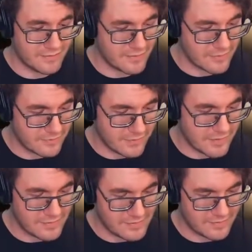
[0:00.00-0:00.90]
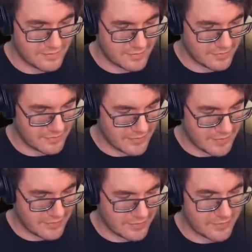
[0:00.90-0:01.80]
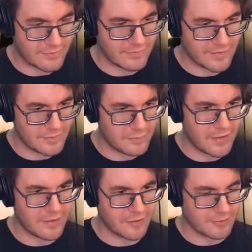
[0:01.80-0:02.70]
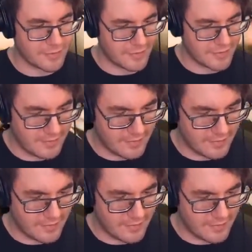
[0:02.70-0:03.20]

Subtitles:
Toasty? You serious? You don't play Necromanda.